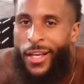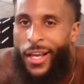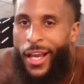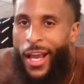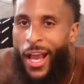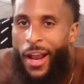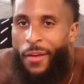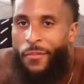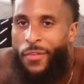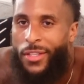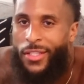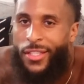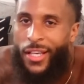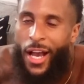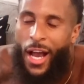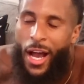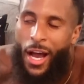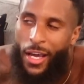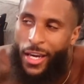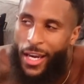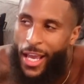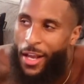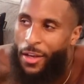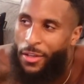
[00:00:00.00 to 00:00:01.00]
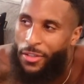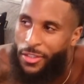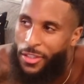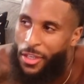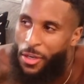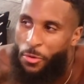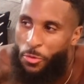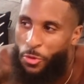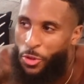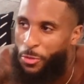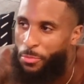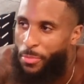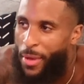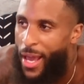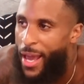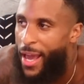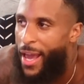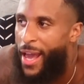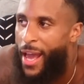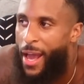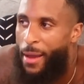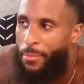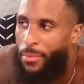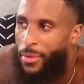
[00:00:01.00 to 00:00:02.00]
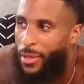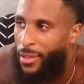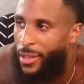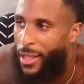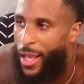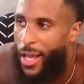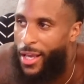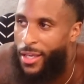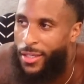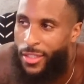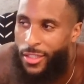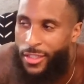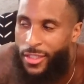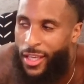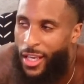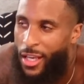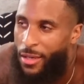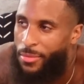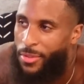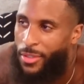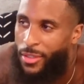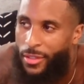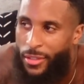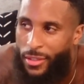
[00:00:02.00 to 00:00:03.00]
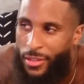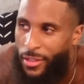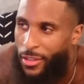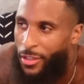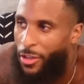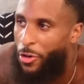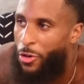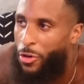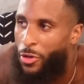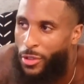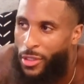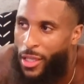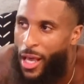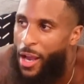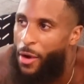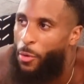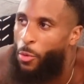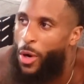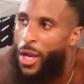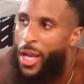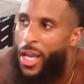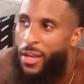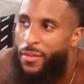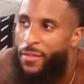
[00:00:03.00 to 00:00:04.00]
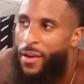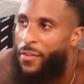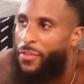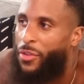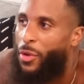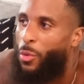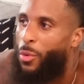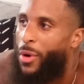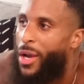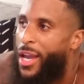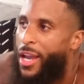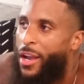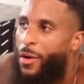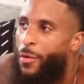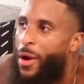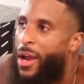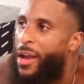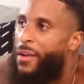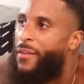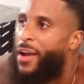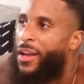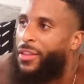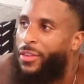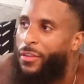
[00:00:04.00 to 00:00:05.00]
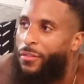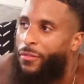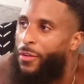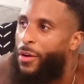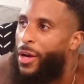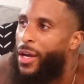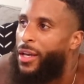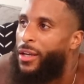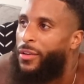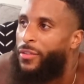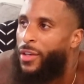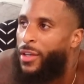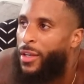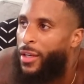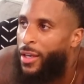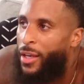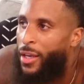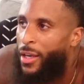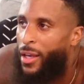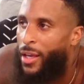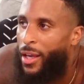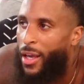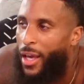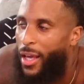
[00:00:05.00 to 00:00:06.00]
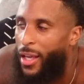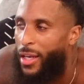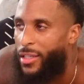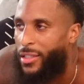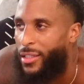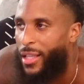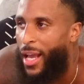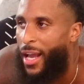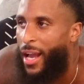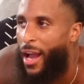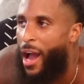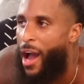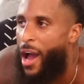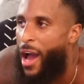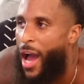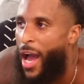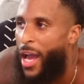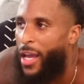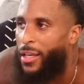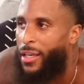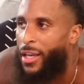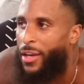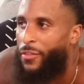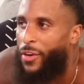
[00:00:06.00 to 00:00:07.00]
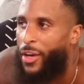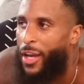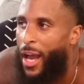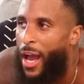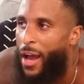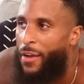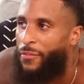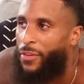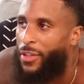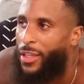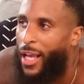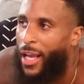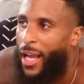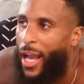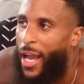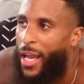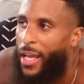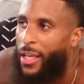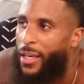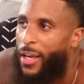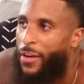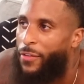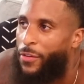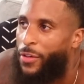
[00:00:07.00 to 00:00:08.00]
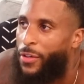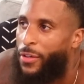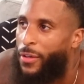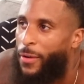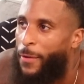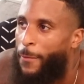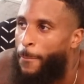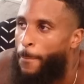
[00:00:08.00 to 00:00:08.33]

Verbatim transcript: every time that something was bad happening. Like it just kept going like wave after wave, wave after wave. And it's like, I, I never, I feel like I ain't never,